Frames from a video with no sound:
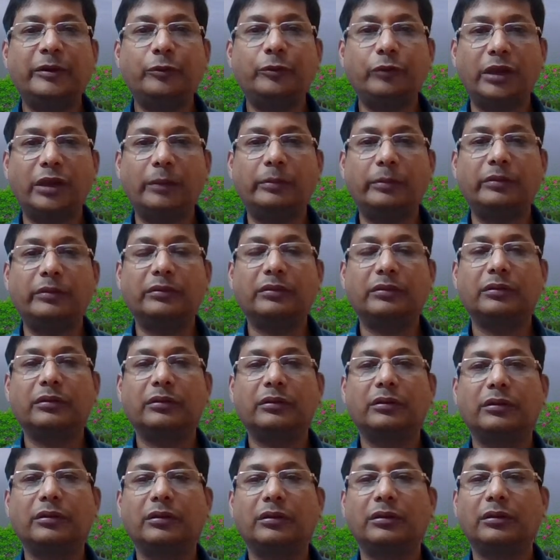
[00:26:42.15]
12.
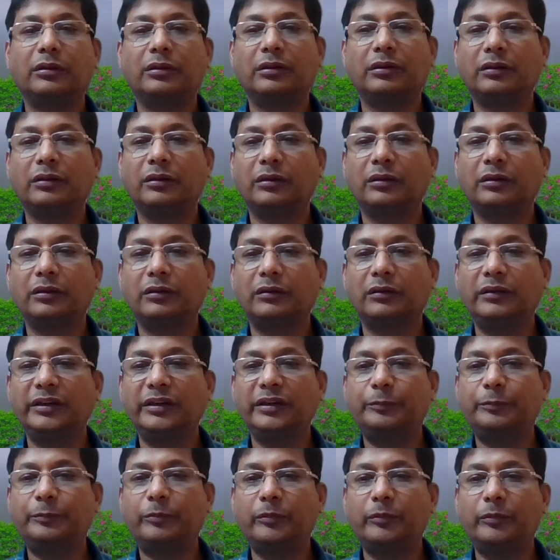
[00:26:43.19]

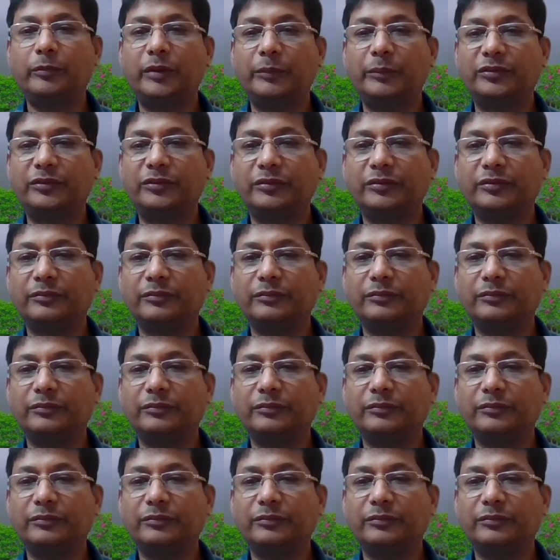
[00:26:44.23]
These problems.